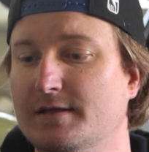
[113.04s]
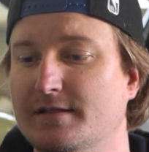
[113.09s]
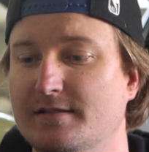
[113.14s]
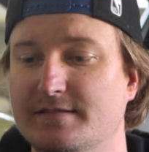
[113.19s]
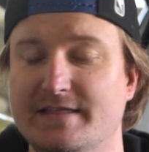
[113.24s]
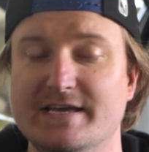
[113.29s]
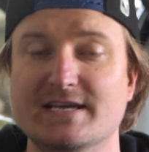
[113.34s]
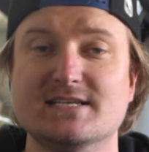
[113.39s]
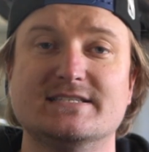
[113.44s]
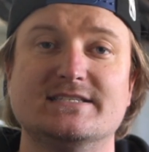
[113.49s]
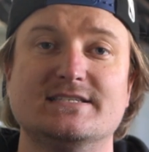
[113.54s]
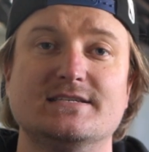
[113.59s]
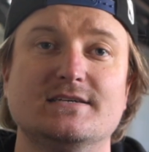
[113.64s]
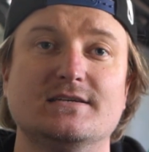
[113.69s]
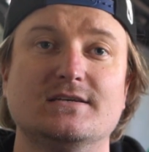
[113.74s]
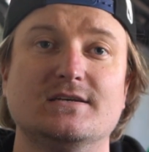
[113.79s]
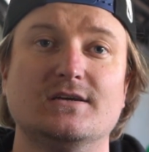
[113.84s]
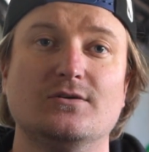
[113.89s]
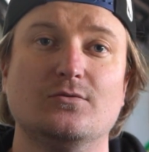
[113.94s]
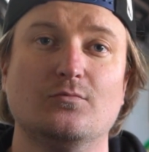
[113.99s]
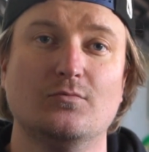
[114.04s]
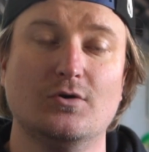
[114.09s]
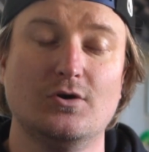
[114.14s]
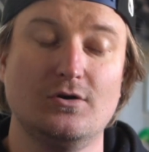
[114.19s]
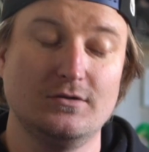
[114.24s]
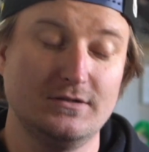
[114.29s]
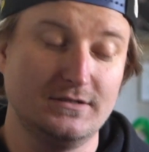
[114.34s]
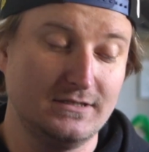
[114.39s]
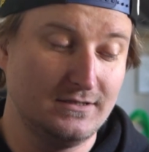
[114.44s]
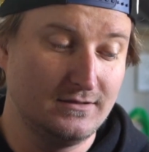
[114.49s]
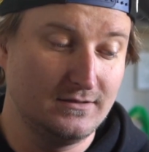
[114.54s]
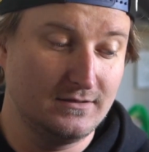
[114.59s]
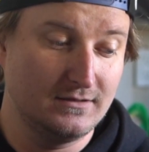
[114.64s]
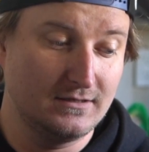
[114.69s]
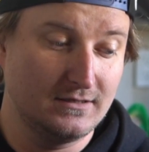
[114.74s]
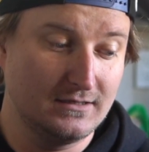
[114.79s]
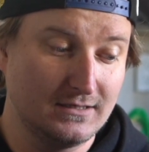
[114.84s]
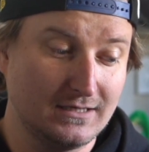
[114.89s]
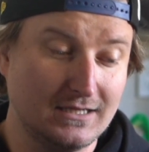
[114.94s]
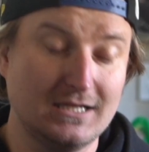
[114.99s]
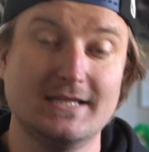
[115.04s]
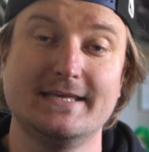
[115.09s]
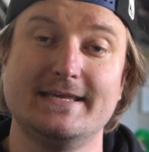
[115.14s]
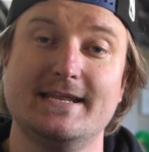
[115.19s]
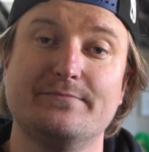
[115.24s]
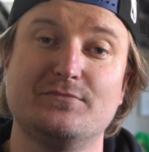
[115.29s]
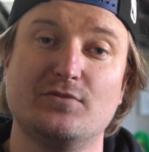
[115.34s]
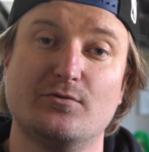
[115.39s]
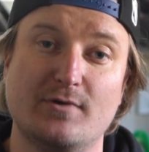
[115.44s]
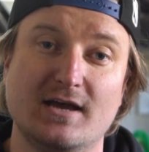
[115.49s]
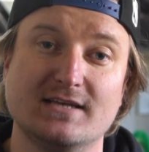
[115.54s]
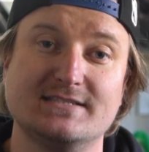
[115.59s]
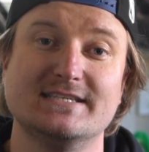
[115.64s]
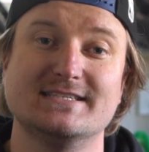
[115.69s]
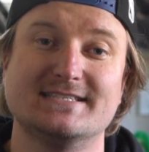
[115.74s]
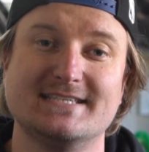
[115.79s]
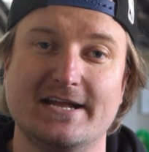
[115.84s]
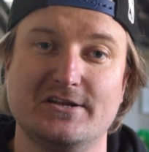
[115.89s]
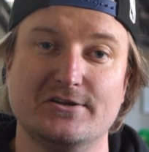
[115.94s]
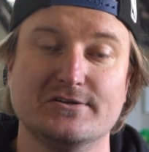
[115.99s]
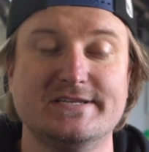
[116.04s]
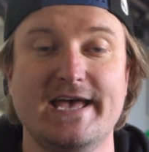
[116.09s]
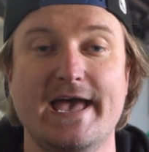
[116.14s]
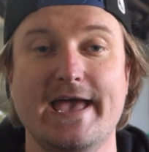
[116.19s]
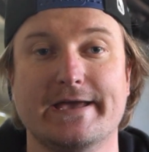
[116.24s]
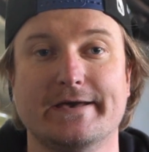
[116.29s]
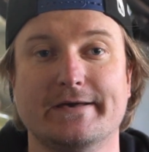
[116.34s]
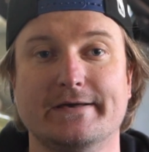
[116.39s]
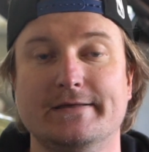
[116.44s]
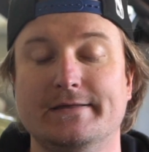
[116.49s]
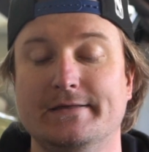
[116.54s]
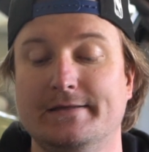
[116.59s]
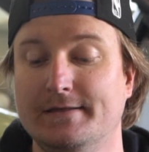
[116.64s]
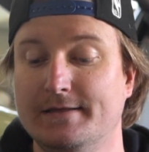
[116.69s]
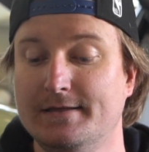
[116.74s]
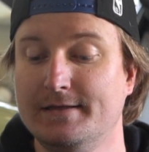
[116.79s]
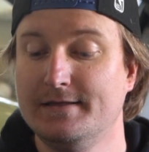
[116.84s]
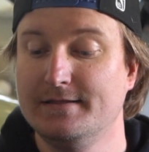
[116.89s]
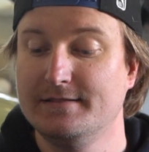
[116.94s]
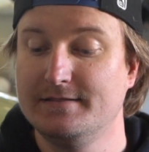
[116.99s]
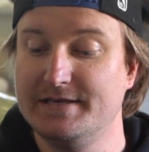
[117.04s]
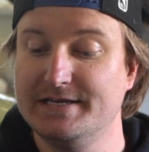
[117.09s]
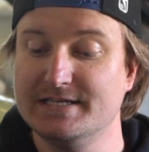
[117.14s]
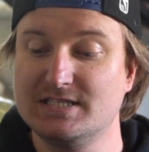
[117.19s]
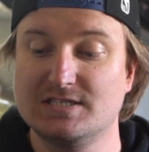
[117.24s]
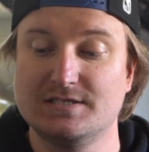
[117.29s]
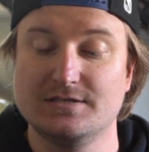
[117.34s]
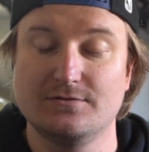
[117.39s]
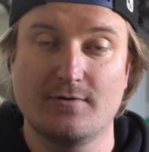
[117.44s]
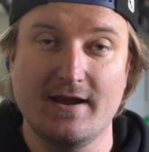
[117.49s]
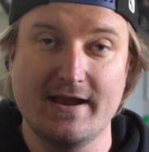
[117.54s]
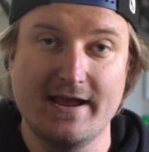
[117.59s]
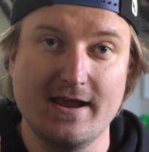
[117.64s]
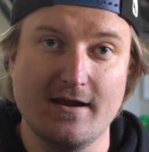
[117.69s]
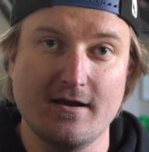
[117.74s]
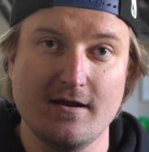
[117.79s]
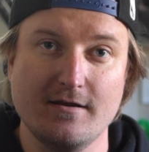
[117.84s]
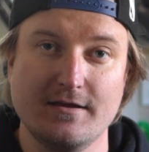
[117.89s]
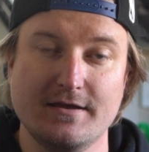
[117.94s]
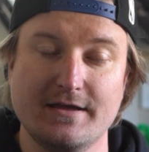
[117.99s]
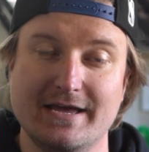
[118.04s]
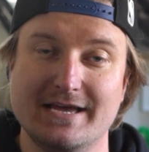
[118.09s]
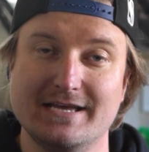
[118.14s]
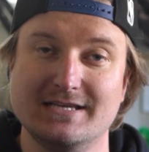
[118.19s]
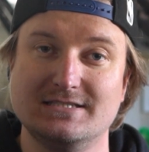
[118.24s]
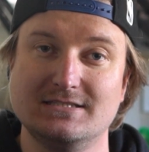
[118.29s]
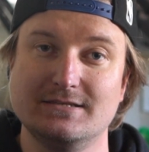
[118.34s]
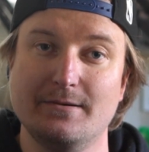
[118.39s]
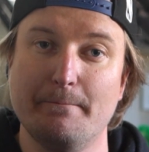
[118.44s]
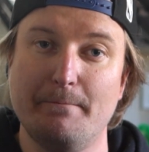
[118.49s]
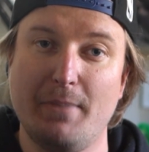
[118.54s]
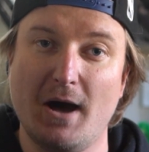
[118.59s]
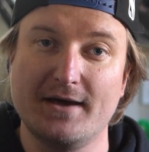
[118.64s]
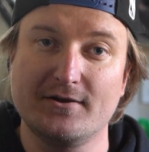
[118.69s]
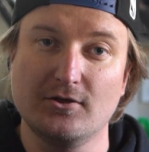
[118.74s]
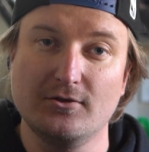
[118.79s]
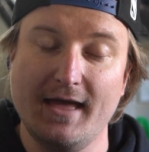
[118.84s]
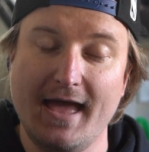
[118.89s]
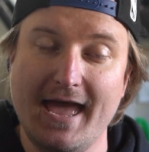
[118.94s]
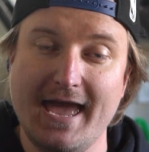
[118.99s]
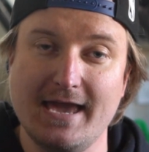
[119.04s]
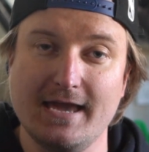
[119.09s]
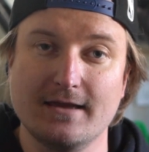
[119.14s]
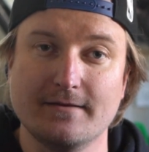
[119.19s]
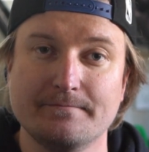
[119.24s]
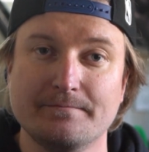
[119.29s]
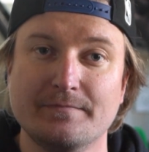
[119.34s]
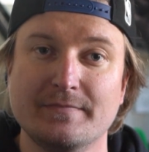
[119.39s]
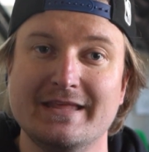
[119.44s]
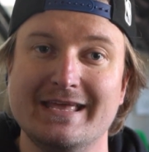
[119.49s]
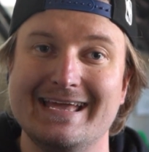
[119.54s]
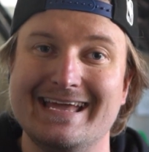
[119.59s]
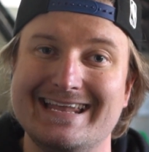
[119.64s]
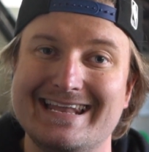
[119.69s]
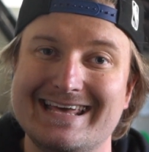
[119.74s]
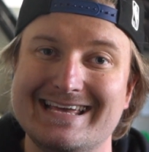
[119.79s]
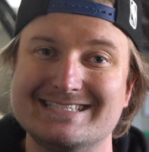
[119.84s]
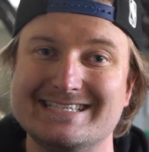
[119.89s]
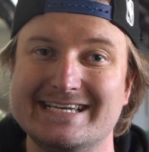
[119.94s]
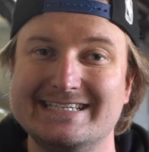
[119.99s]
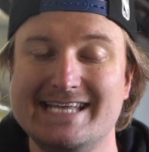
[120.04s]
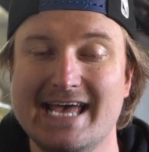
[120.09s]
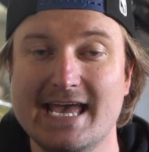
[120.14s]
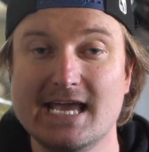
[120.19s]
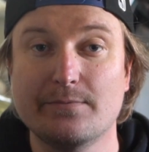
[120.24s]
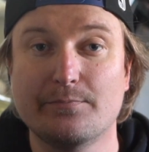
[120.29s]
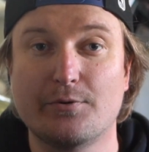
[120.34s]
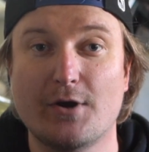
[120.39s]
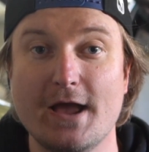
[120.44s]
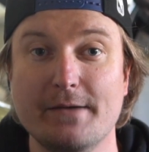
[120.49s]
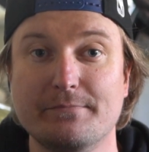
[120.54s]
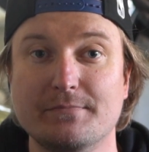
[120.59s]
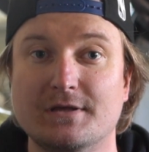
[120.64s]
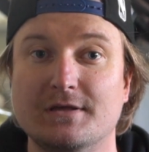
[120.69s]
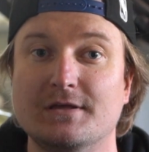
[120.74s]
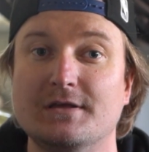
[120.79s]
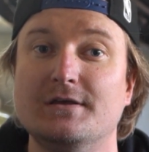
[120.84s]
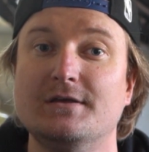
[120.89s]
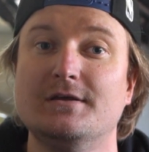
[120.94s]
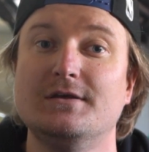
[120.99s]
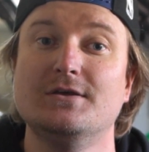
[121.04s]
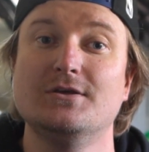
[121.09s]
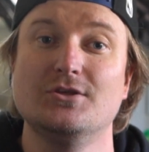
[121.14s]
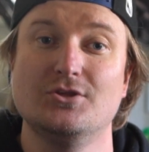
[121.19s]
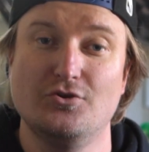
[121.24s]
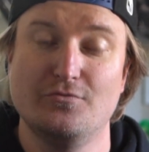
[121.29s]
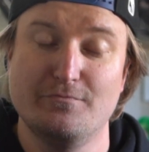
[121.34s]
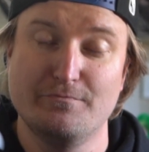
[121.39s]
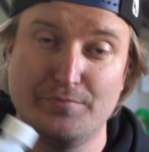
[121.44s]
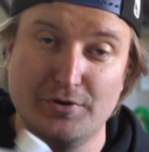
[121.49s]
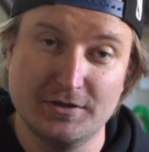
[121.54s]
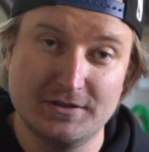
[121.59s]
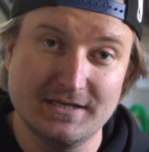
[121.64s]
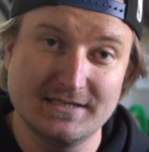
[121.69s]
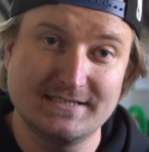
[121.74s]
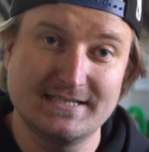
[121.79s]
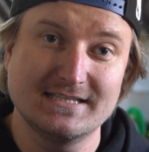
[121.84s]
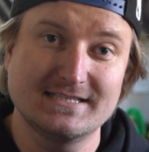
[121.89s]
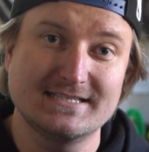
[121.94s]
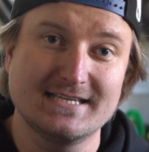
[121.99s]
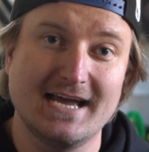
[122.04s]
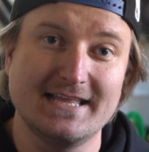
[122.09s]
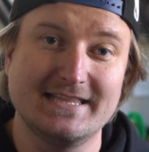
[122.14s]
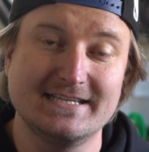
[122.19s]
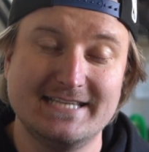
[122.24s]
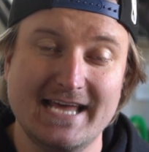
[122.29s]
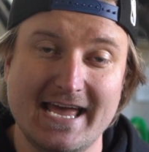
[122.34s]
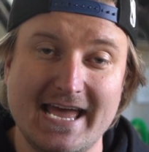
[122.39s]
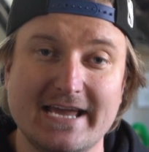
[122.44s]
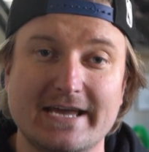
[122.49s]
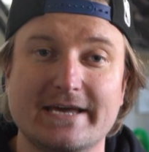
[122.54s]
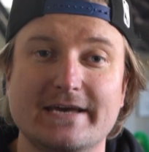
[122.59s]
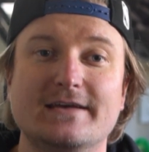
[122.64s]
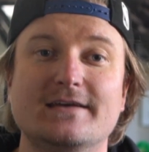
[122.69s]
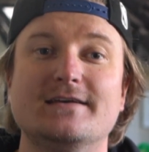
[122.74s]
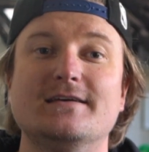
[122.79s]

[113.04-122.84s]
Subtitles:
this will clean up the rust inside your tank. This right here is bottle A. It is a tank prep. You put this inside the tank,